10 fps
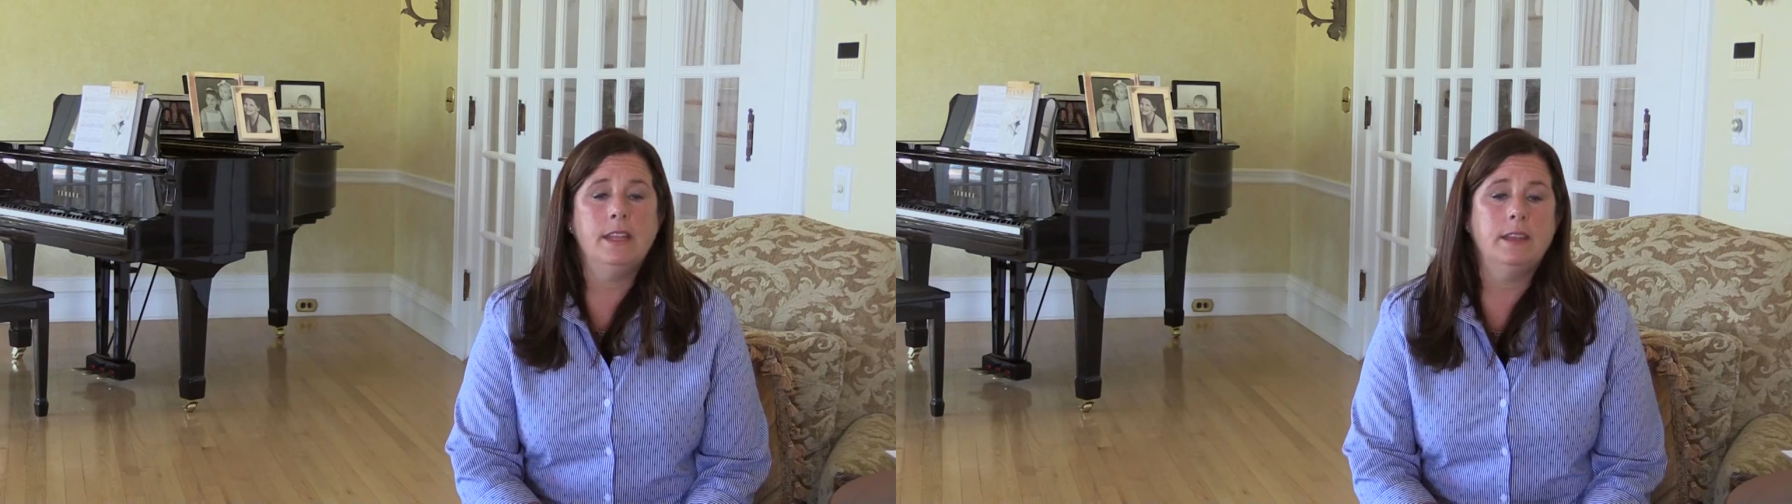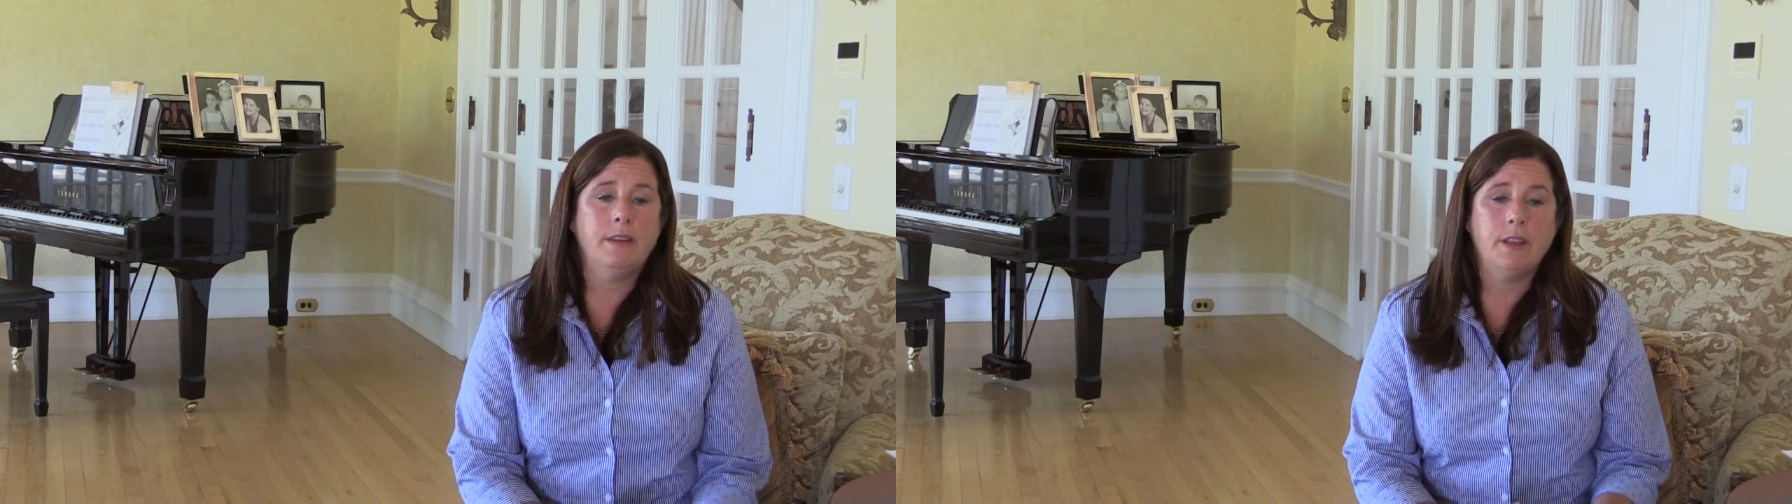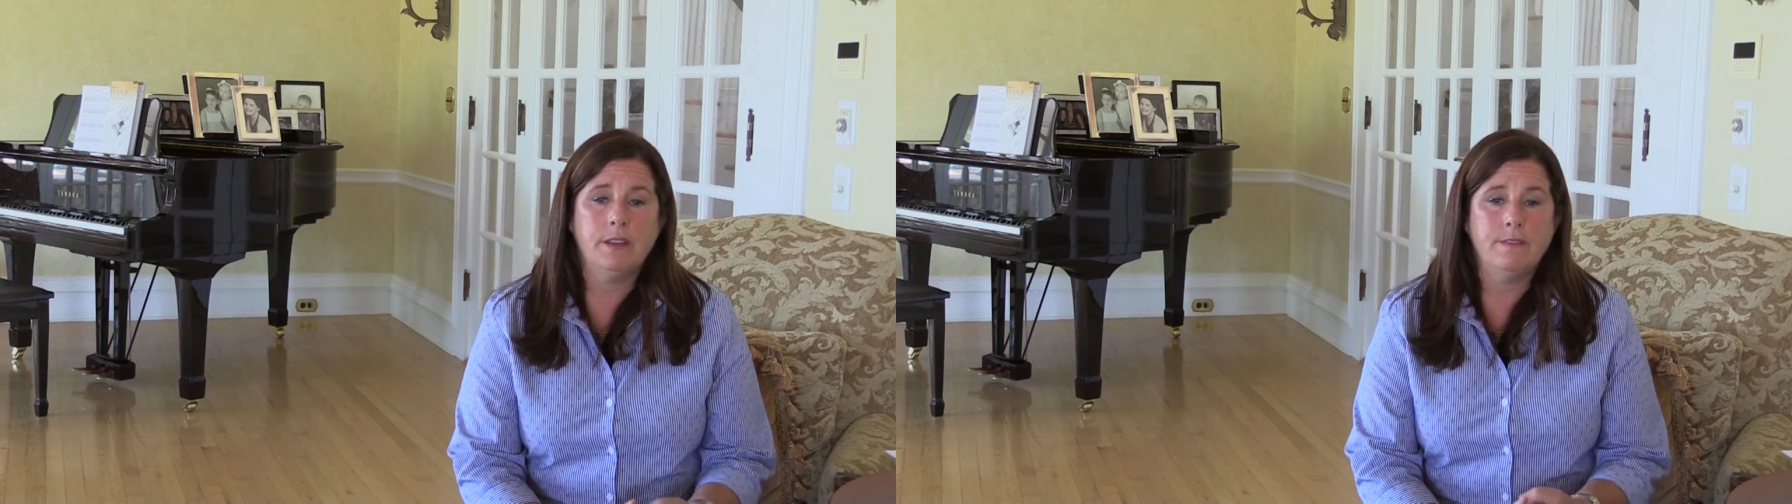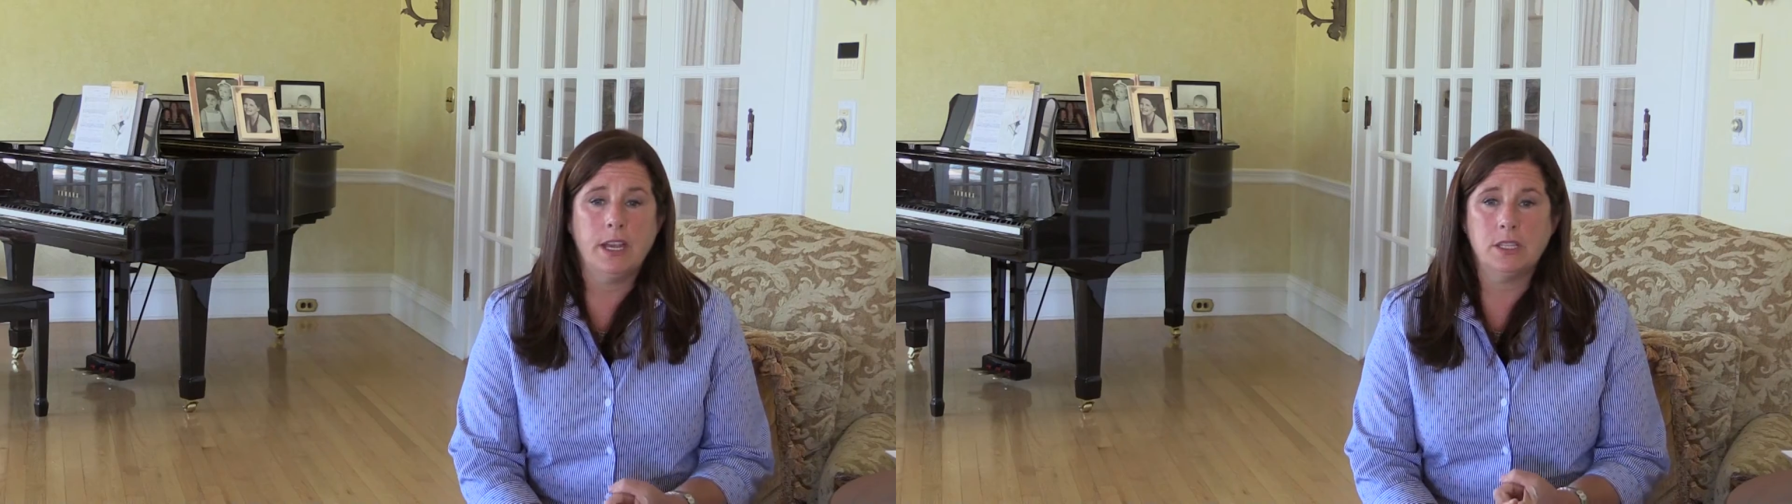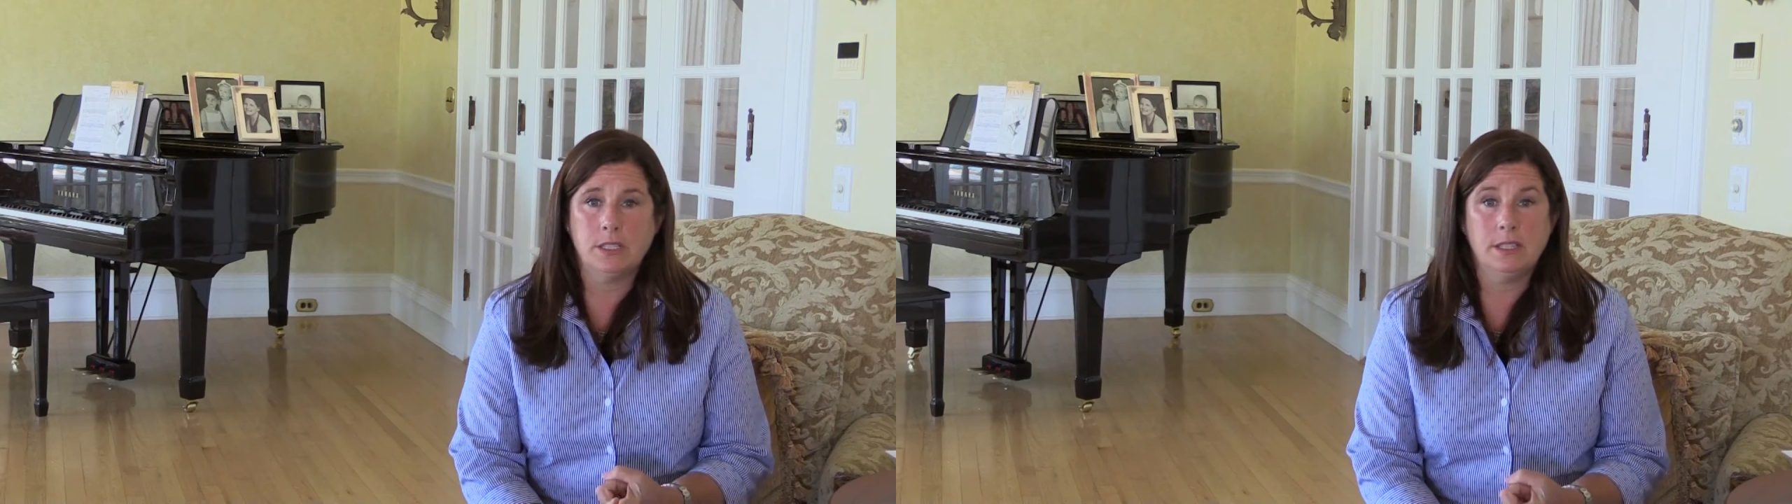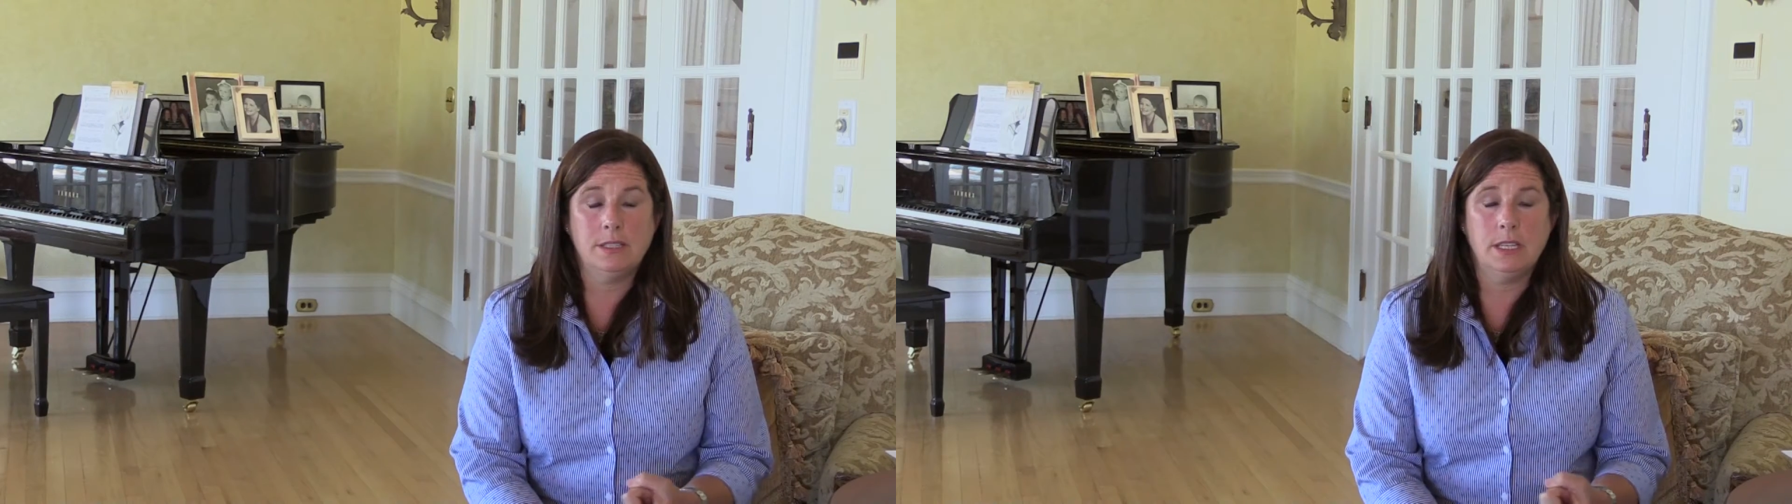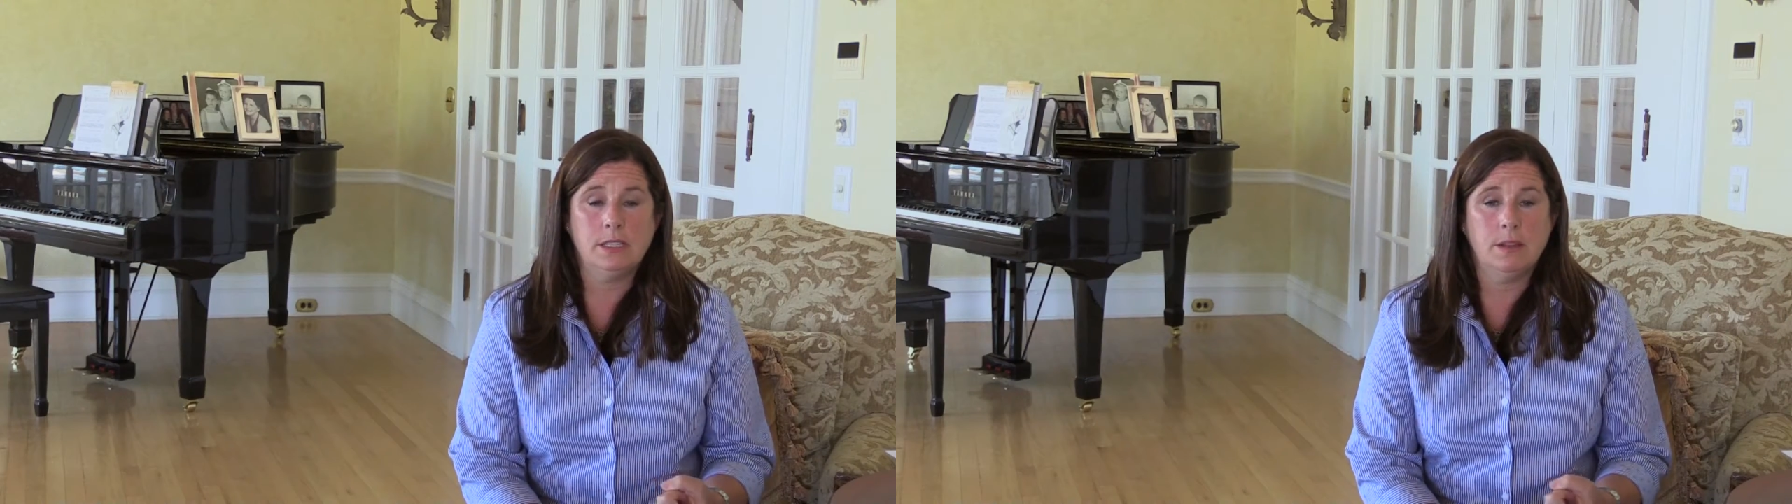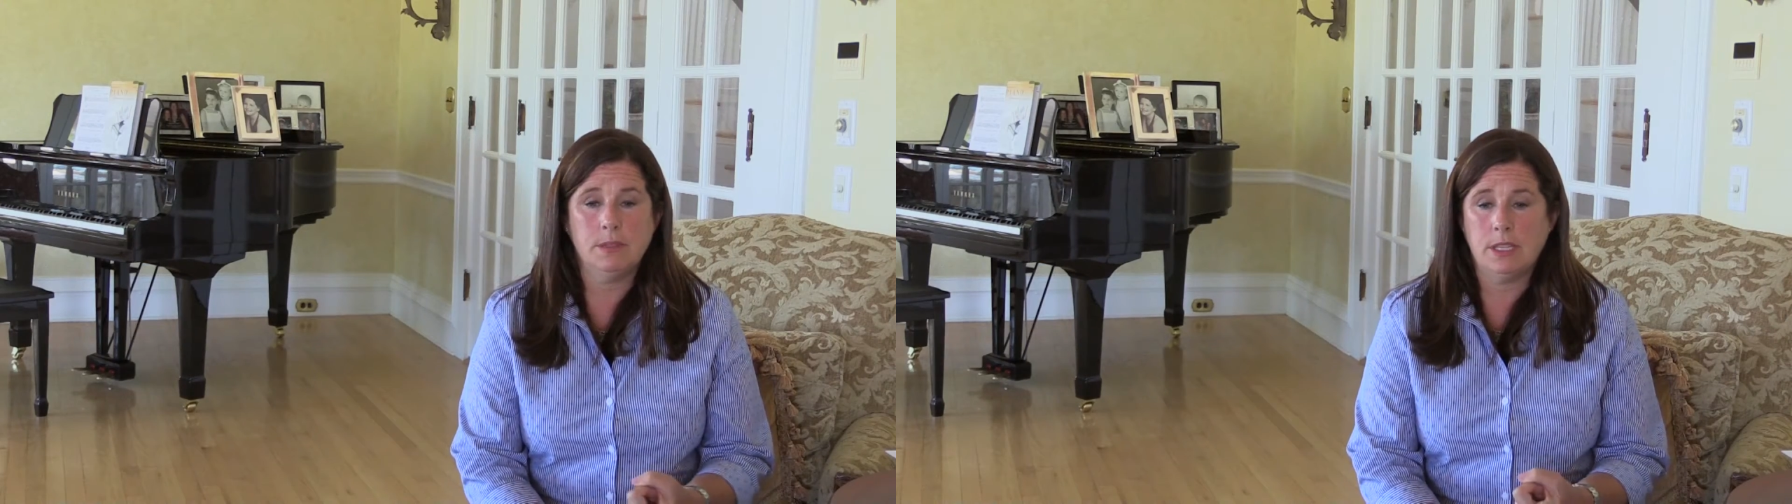did every infectious
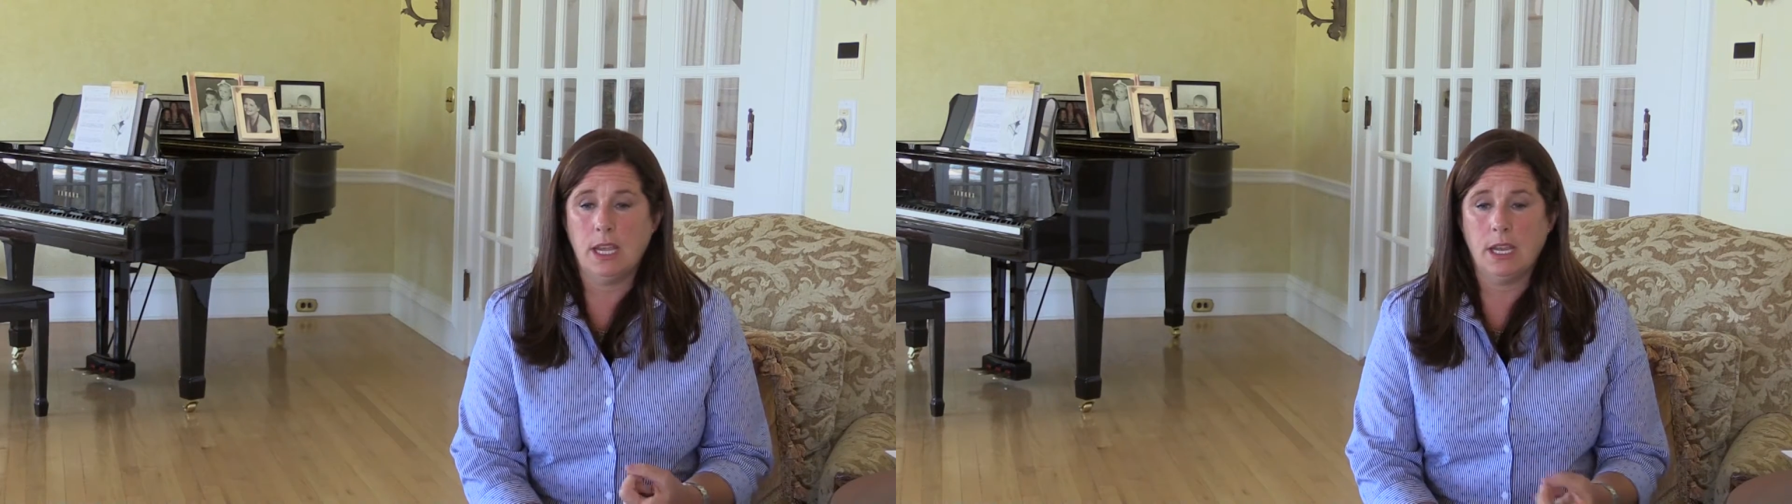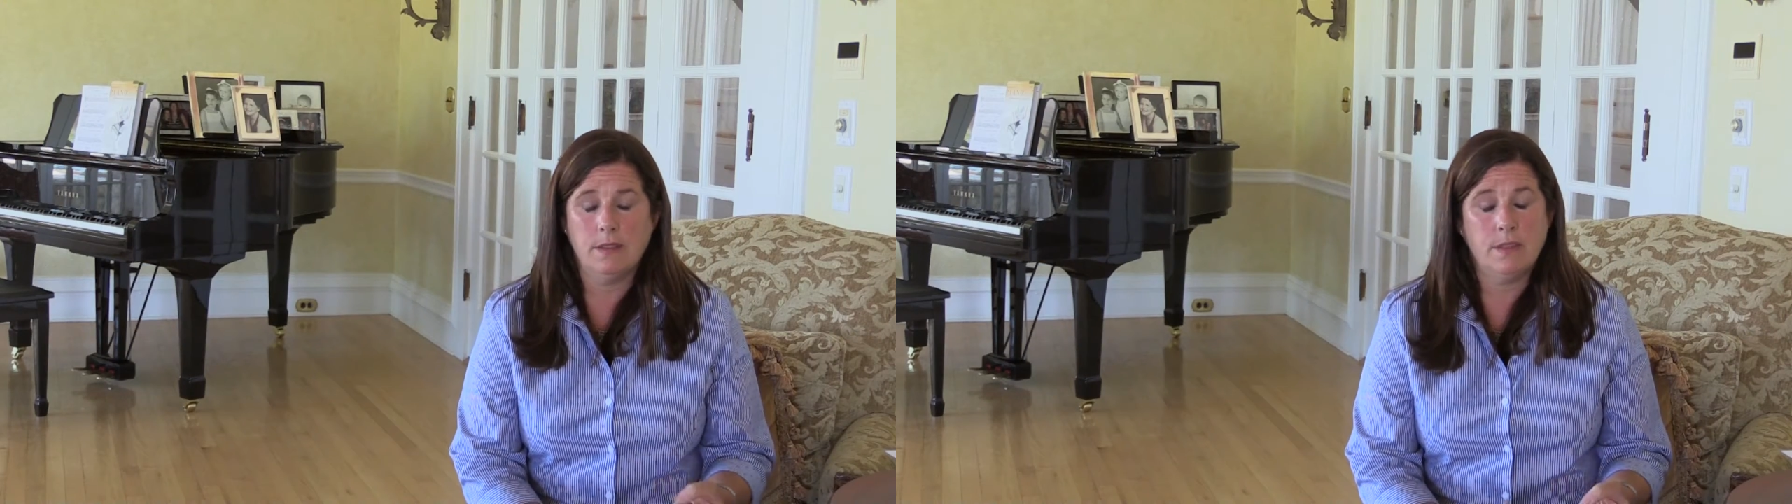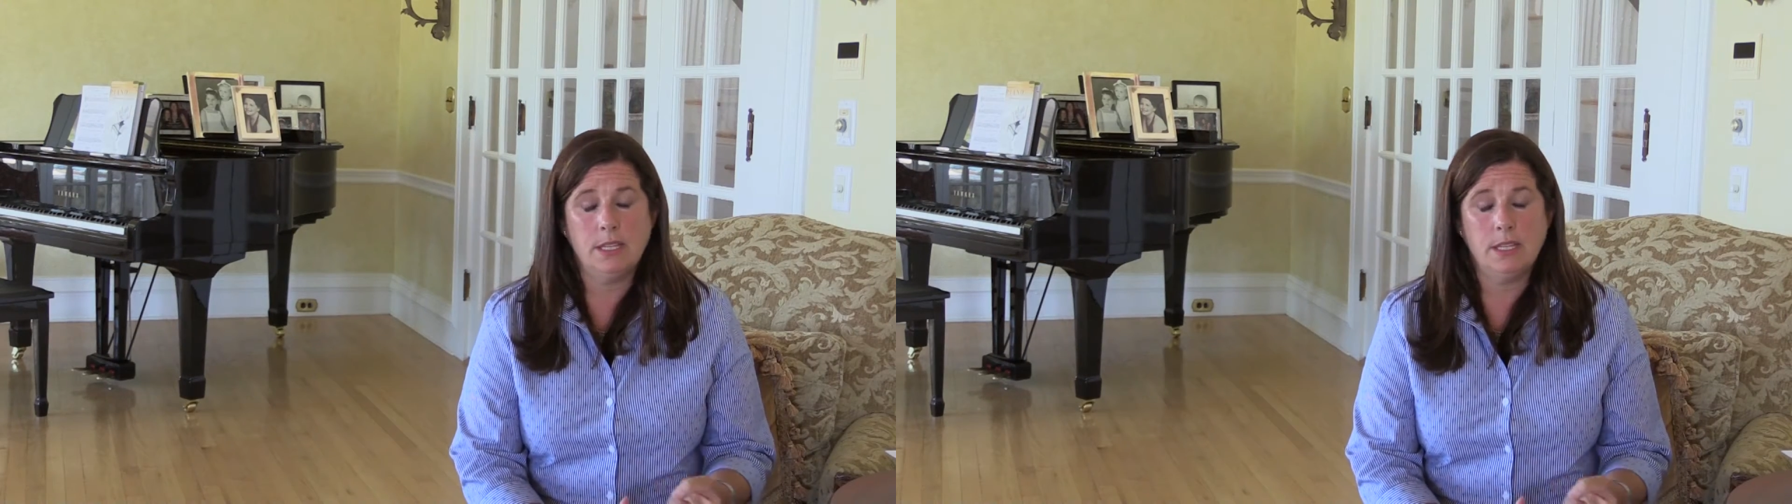disease that was negative.